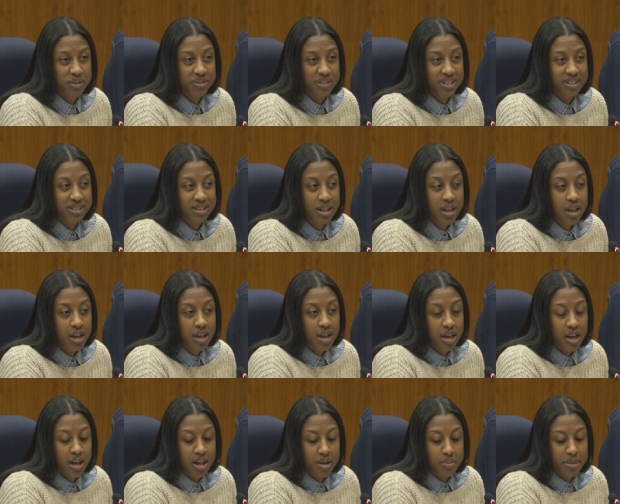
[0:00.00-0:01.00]
perfect.
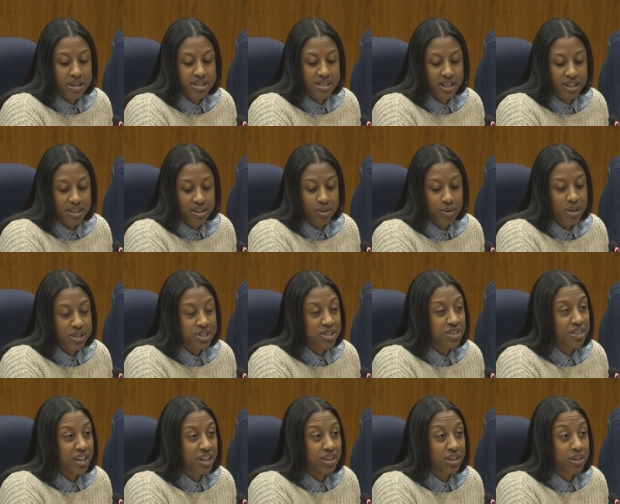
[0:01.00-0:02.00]
My second question,
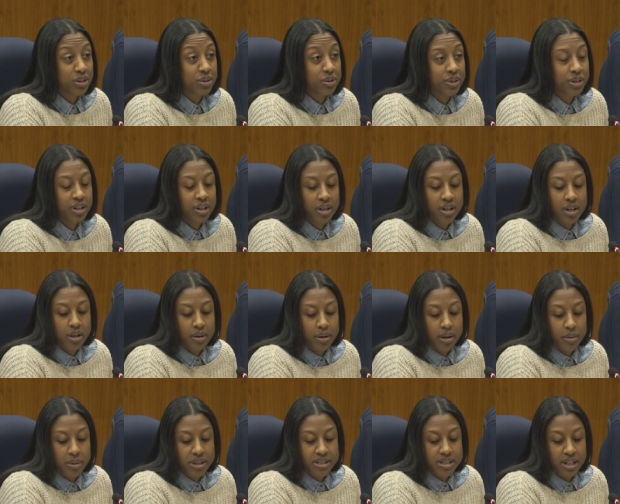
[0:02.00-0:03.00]
thank you.
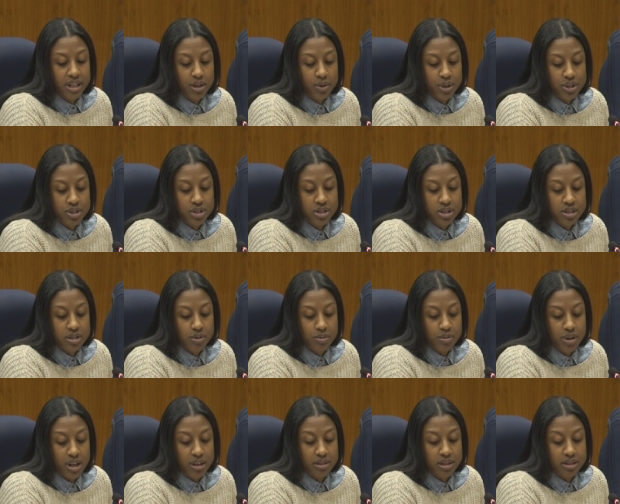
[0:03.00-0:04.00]
My second question is
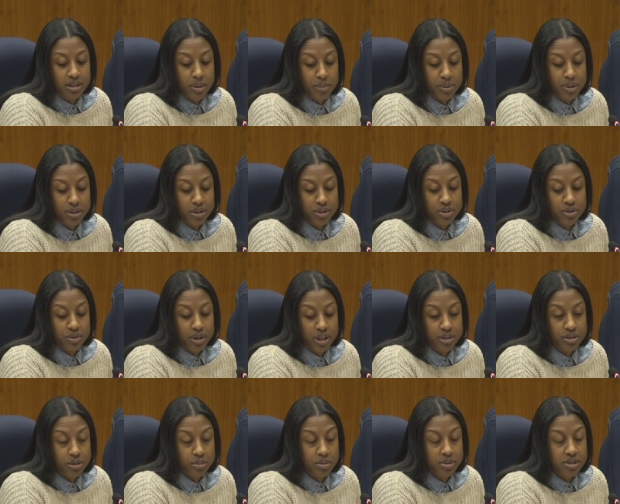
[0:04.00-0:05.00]
around the deputy
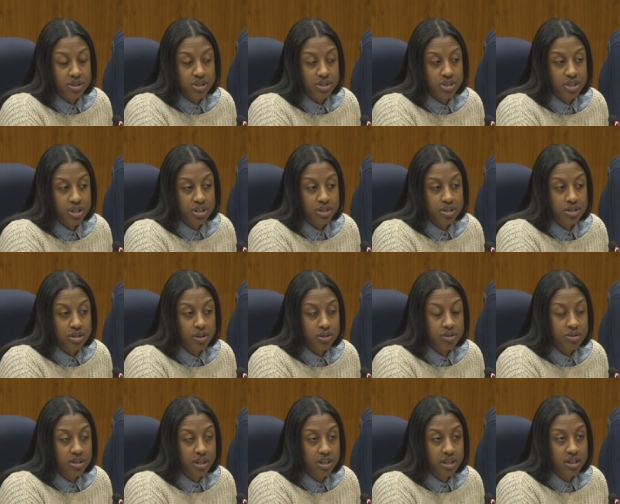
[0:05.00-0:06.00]
director position. Mm-hmm. So
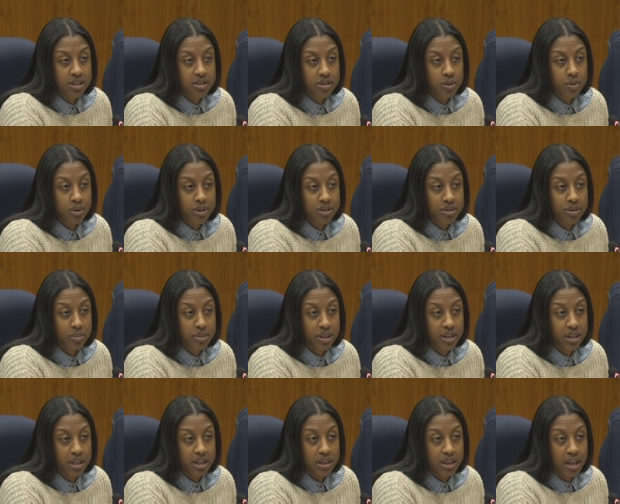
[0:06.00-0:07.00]
you said he's going to
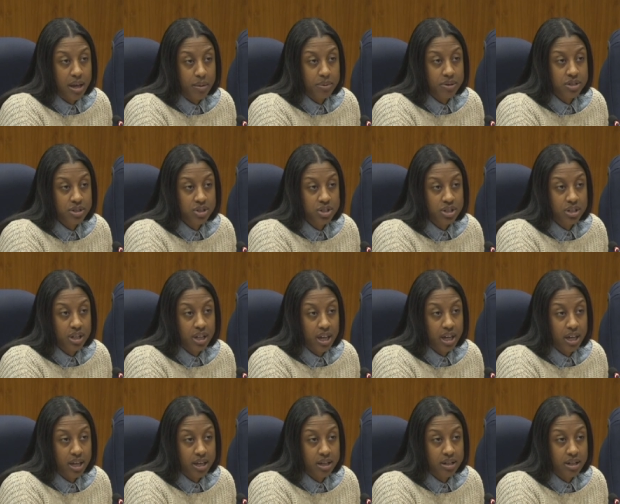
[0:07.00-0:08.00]
be in that position
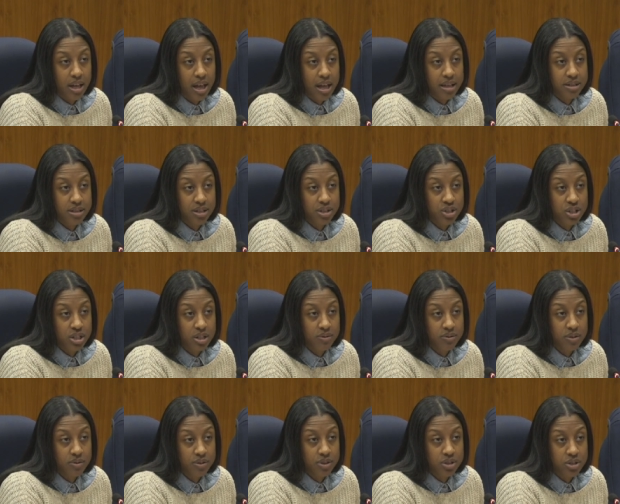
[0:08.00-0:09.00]
and as the chief
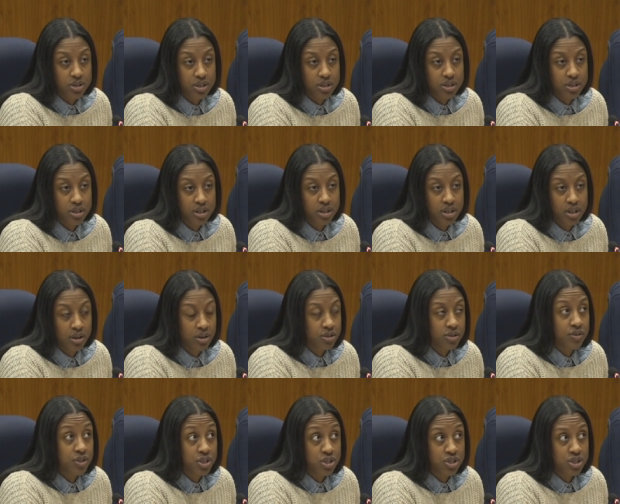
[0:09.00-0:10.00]
division or
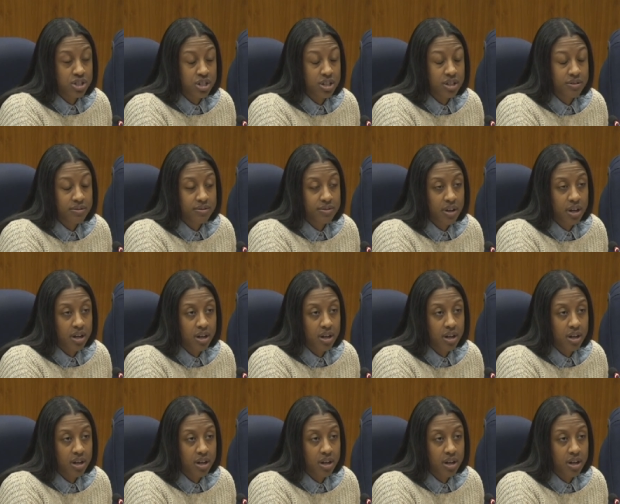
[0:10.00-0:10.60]
division chief.